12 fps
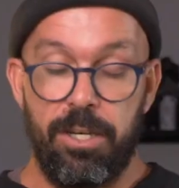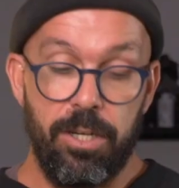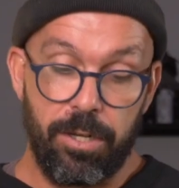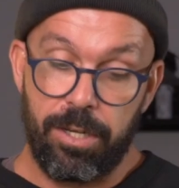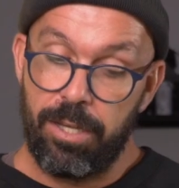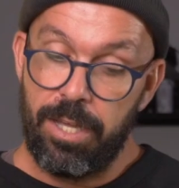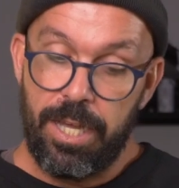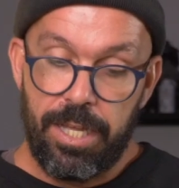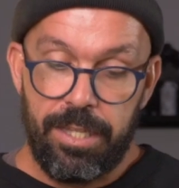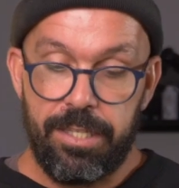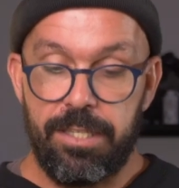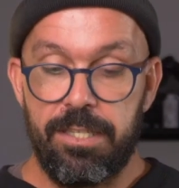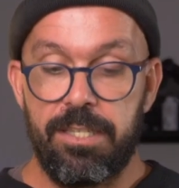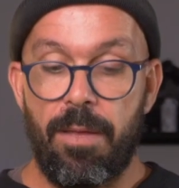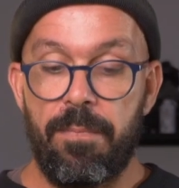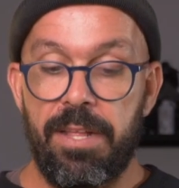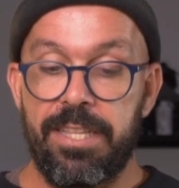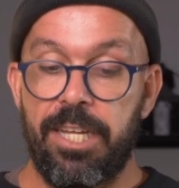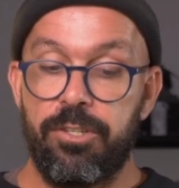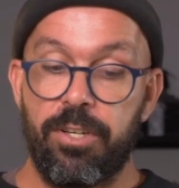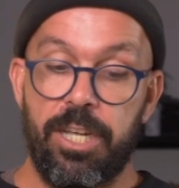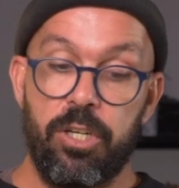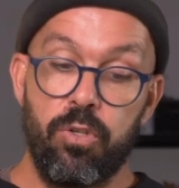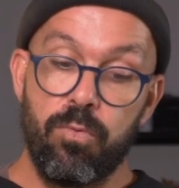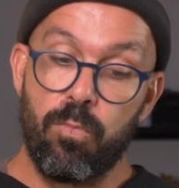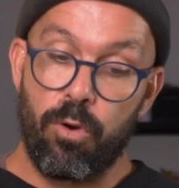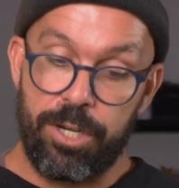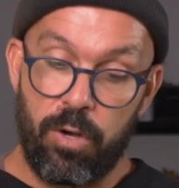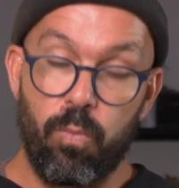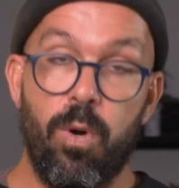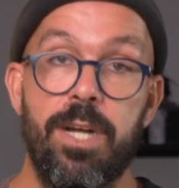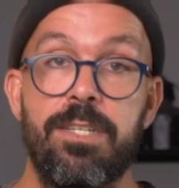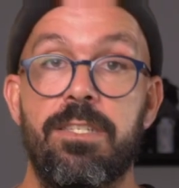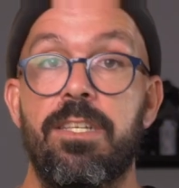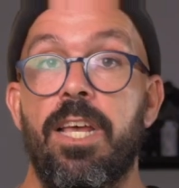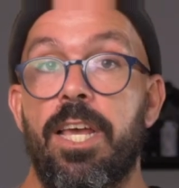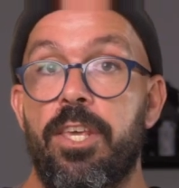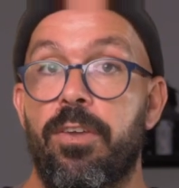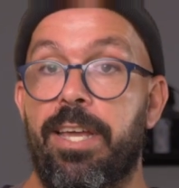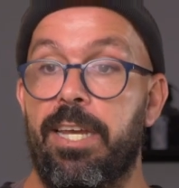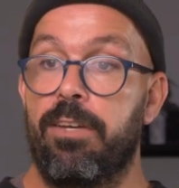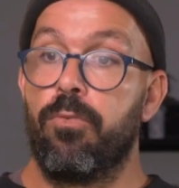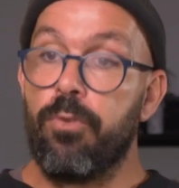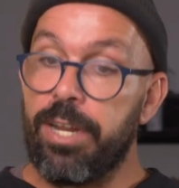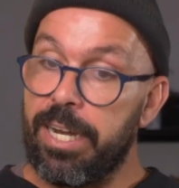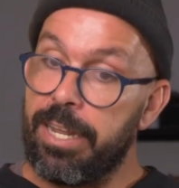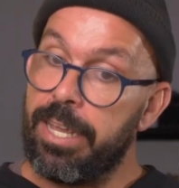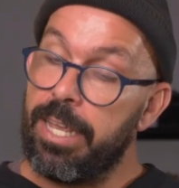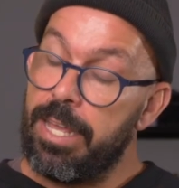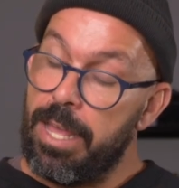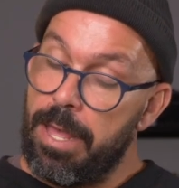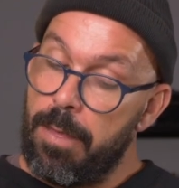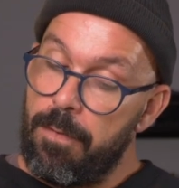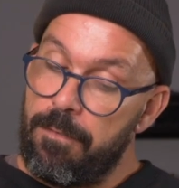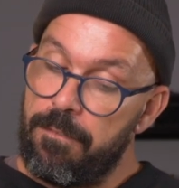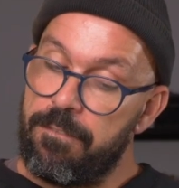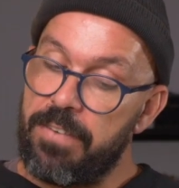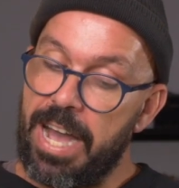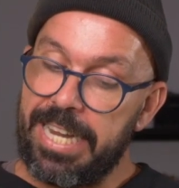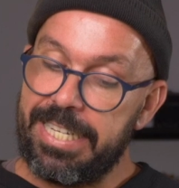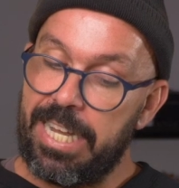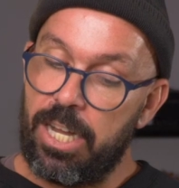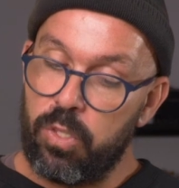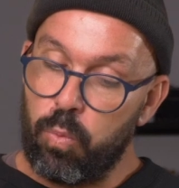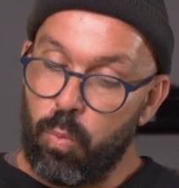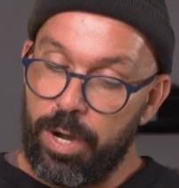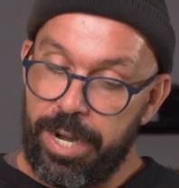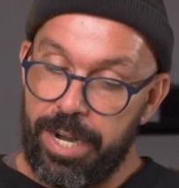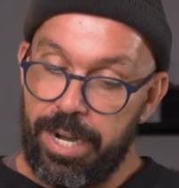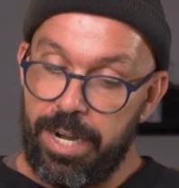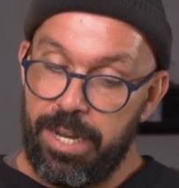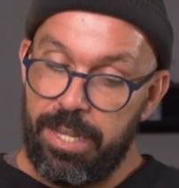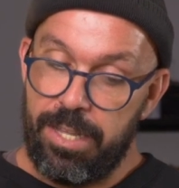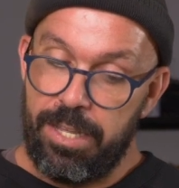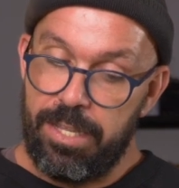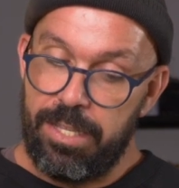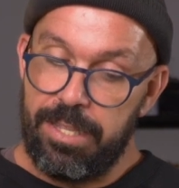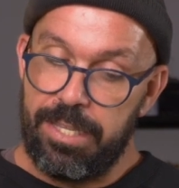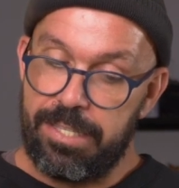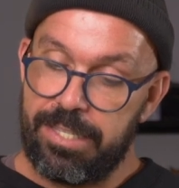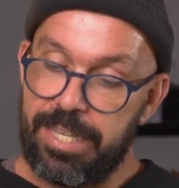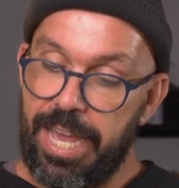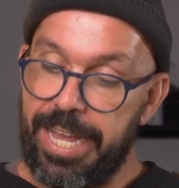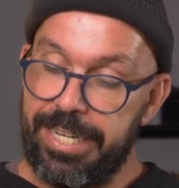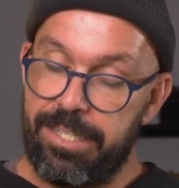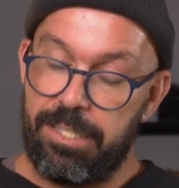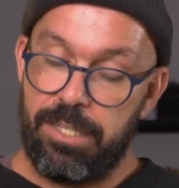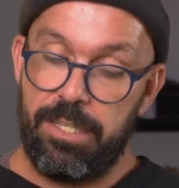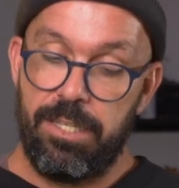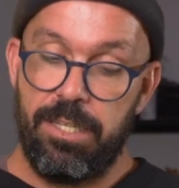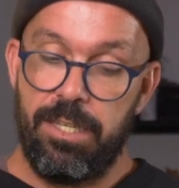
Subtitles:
look, this is something that you can do more than once. You can really find out where the skate